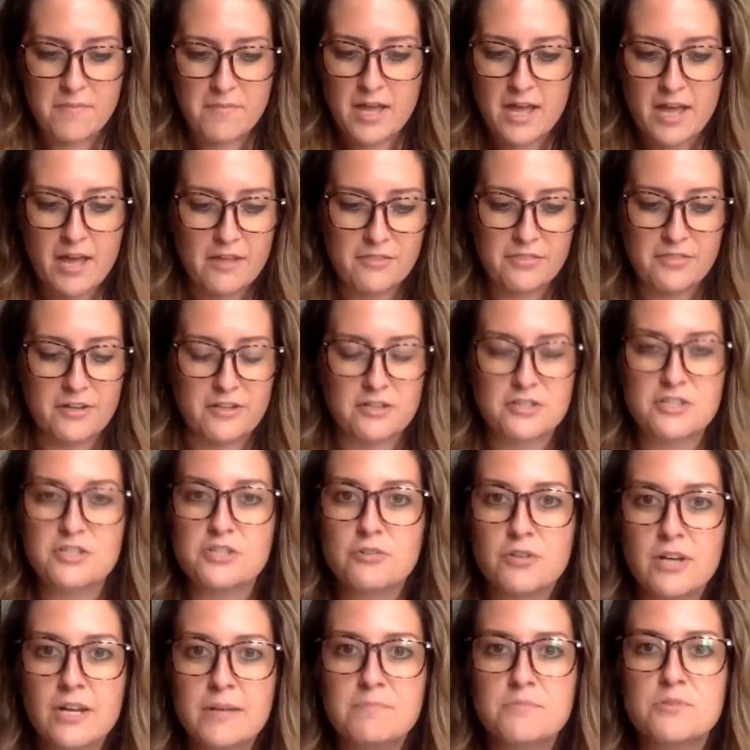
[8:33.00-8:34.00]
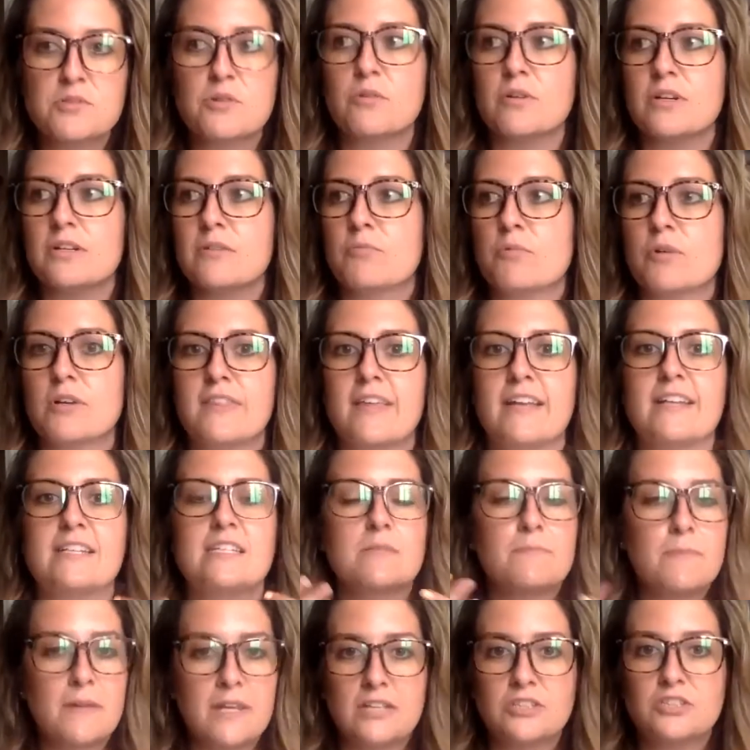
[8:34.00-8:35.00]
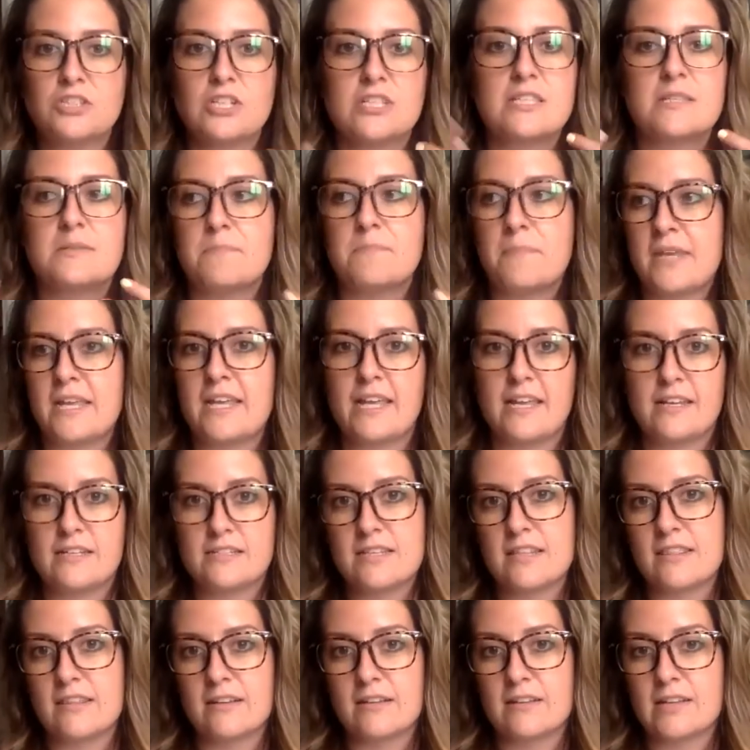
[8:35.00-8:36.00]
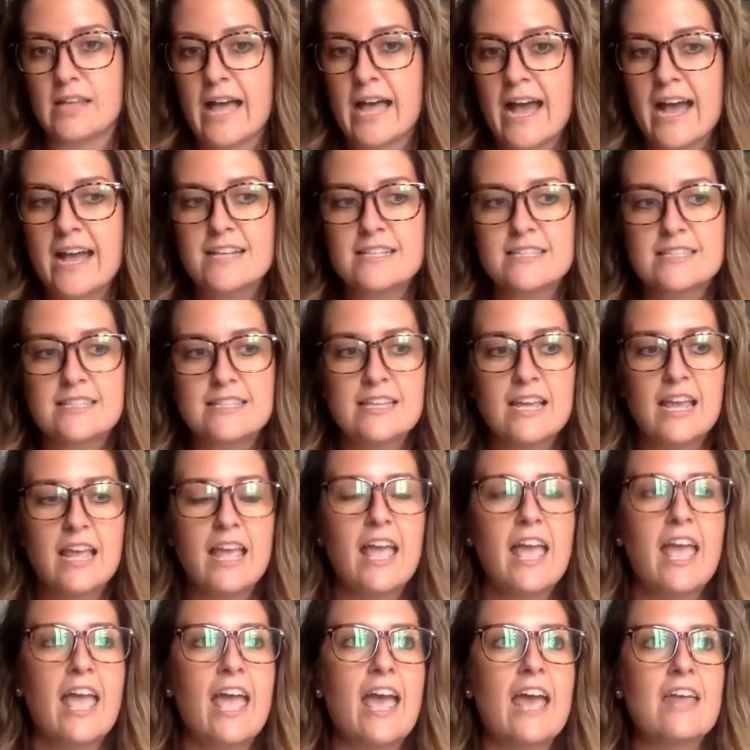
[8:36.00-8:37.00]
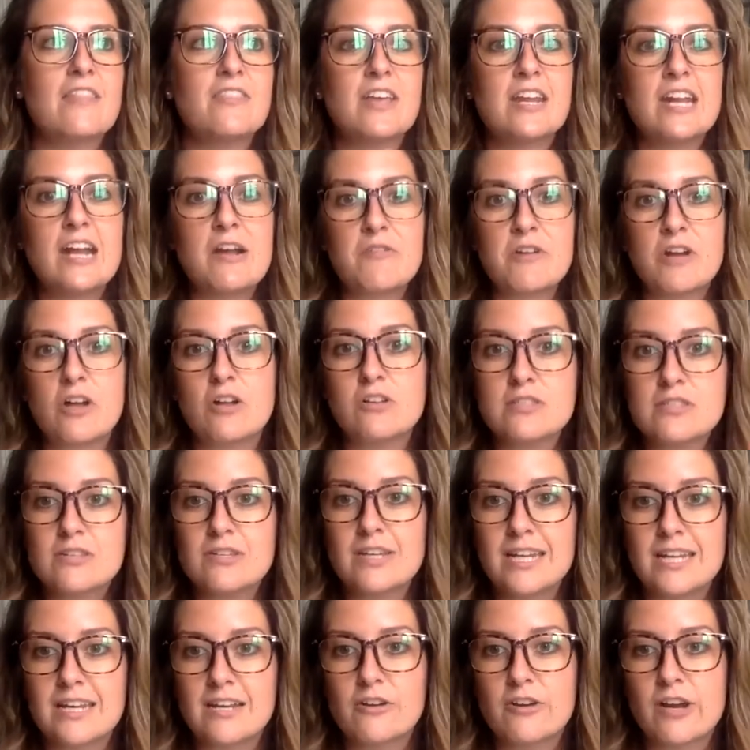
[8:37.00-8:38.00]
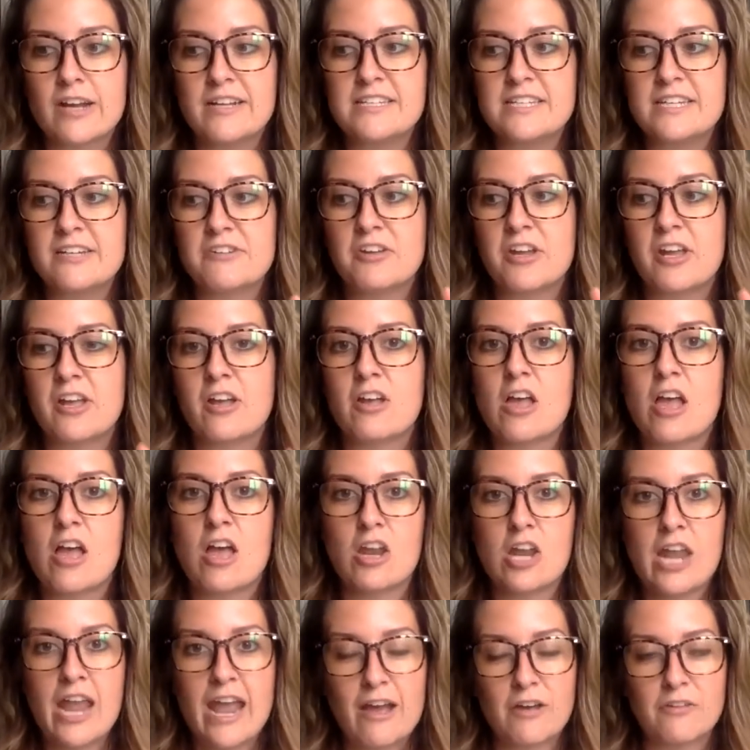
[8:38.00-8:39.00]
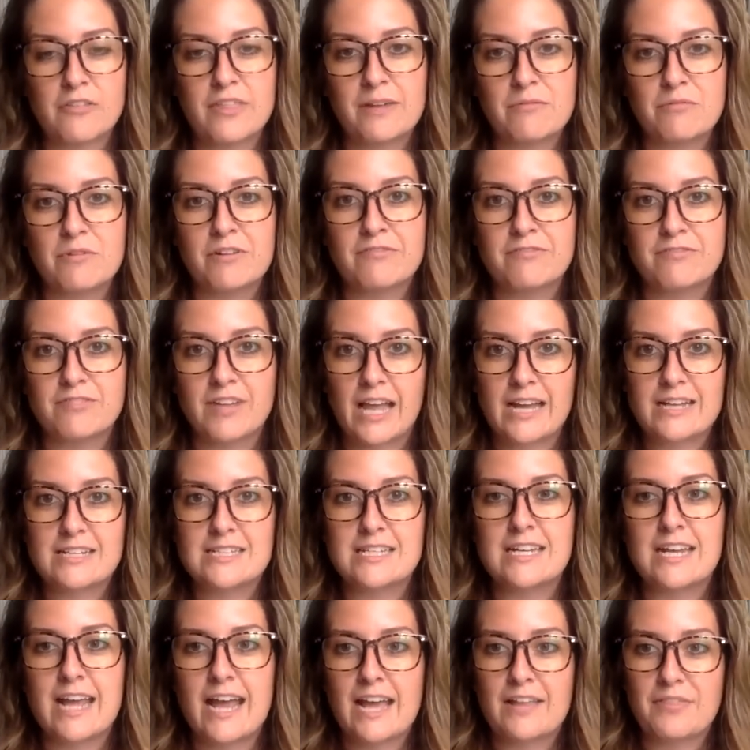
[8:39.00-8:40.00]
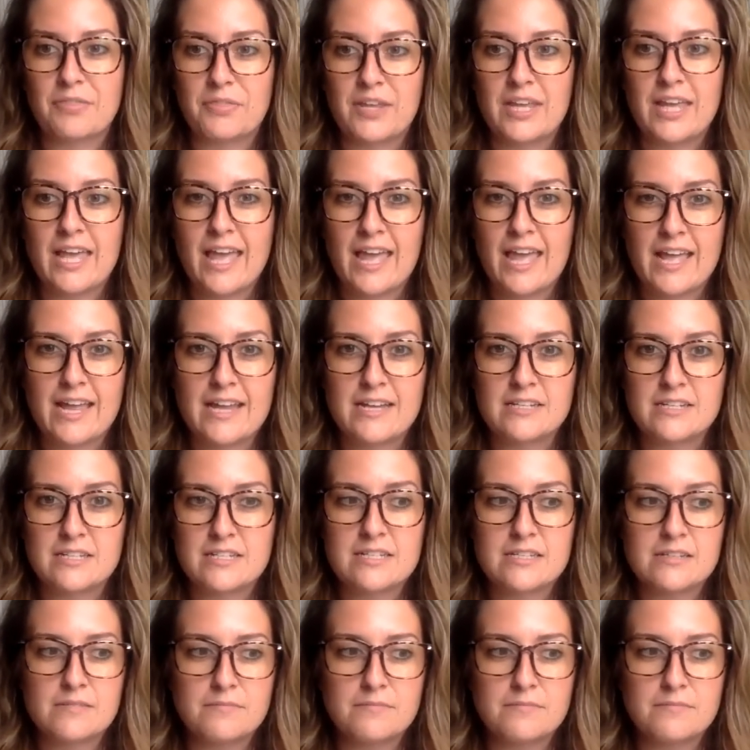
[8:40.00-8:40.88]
their script, or were they just speaking to the class? And then I would also need a criteria on how they reflected at the end.